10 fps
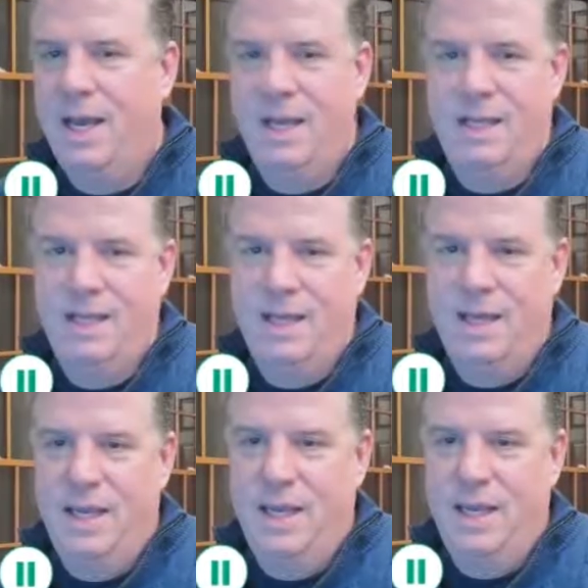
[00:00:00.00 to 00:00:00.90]
And
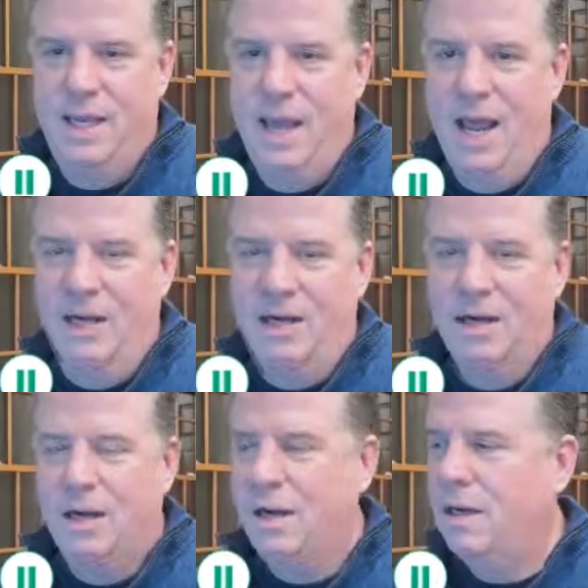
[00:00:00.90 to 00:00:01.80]
the net,
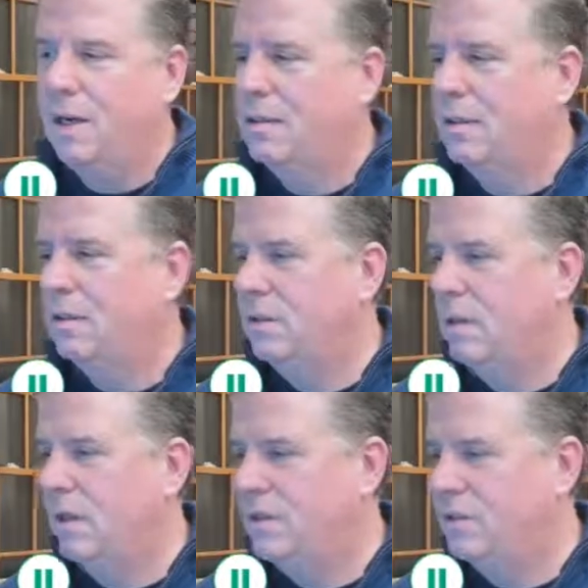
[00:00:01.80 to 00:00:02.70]

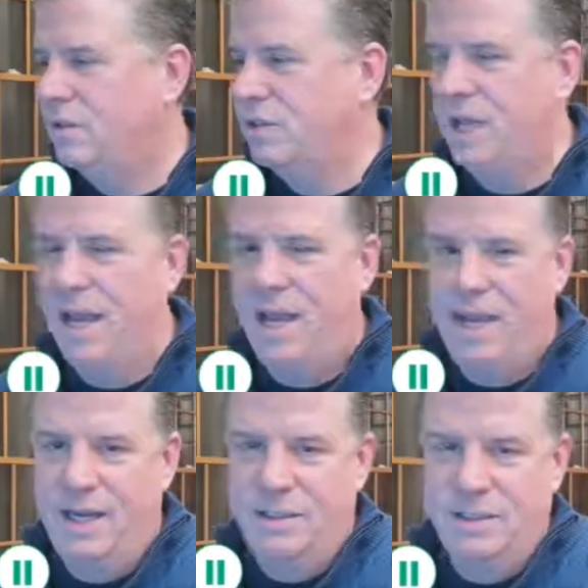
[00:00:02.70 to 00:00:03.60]
this
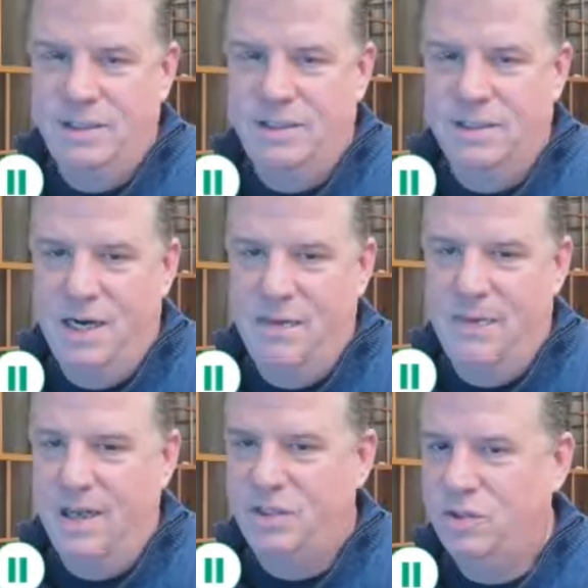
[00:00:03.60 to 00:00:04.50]
is going to
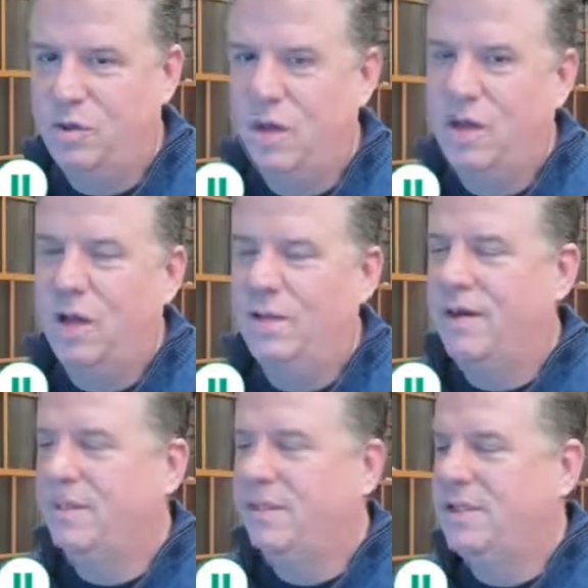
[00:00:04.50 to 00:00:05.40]
be a short call
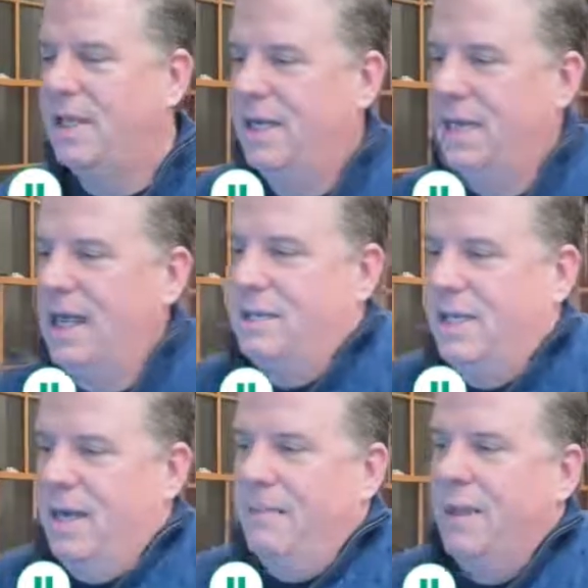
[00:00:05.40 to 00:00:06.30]
that I'm going to sell
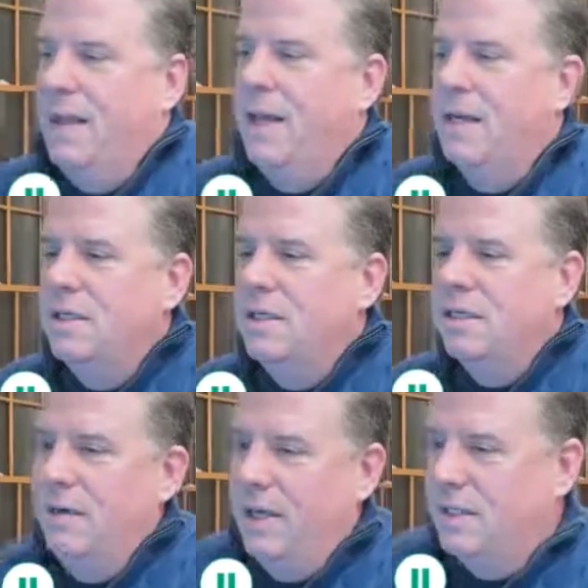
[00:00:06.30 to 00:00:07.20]
against it.
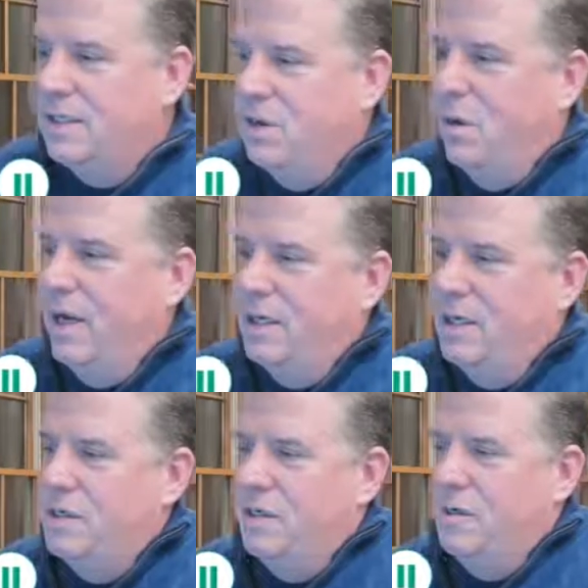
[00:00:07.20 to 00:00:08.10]
So it's
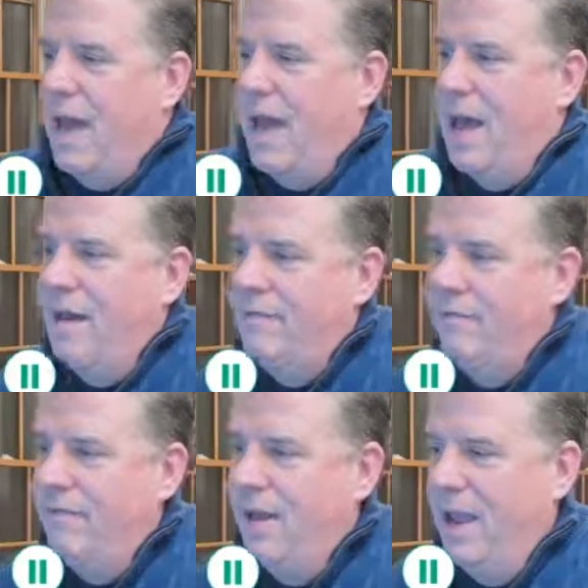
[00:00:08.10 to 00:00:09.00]
going to
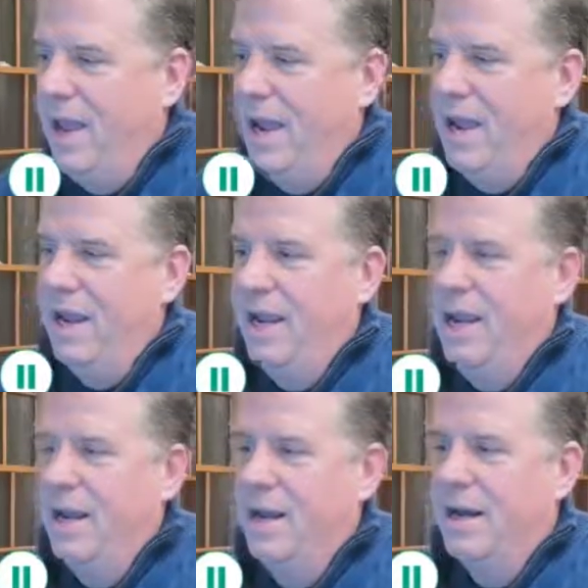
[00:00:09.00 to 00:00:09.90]
have
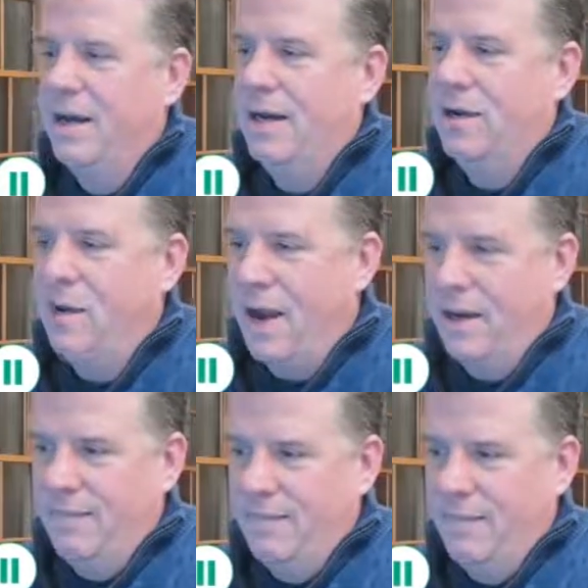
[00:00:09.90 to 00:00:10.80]
a
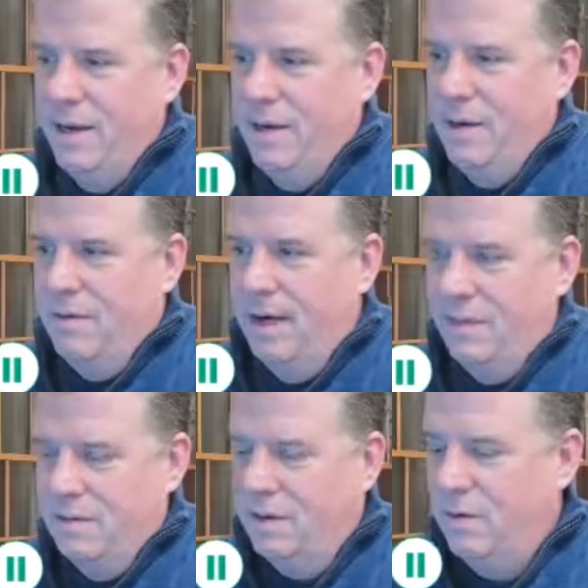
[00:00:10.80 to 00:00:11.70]
credit,
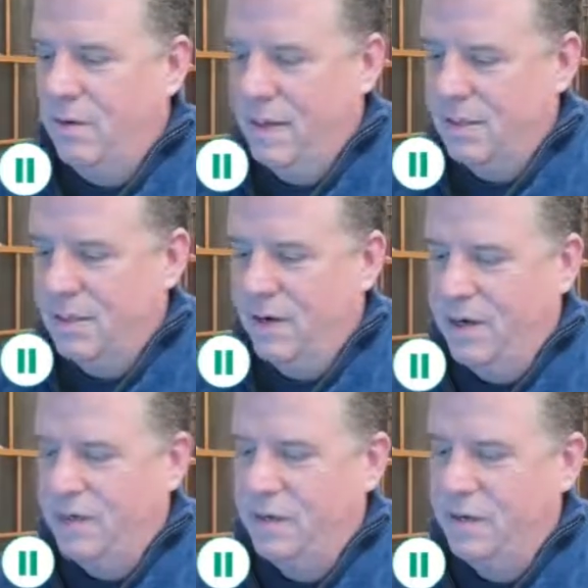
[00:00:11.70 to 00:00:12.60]
right? So it's
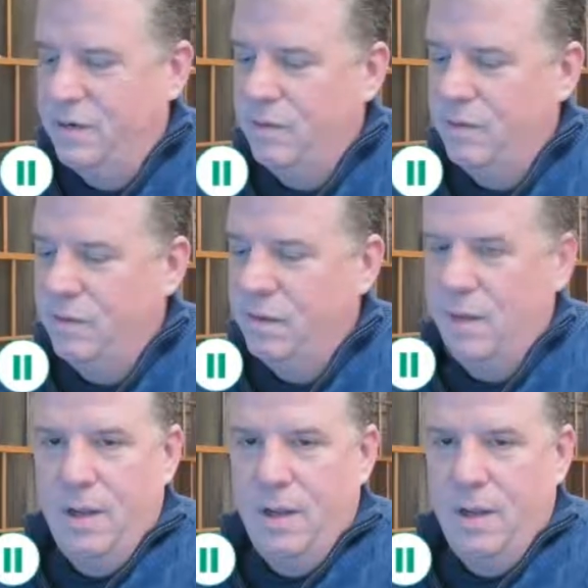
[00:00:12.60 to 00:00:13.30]
going to